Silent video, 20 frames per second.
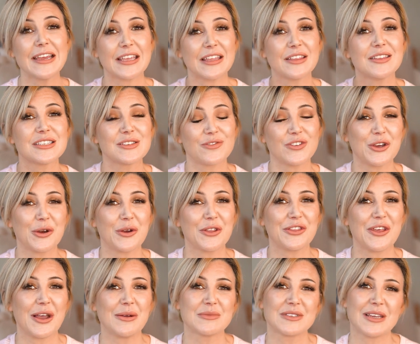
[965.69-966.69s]
give this video a
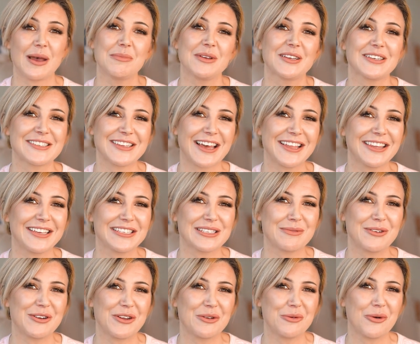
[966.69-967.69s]
thumbs up because that lets
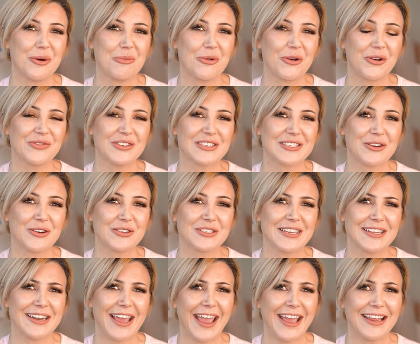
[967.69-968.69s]
me know you want more of this content.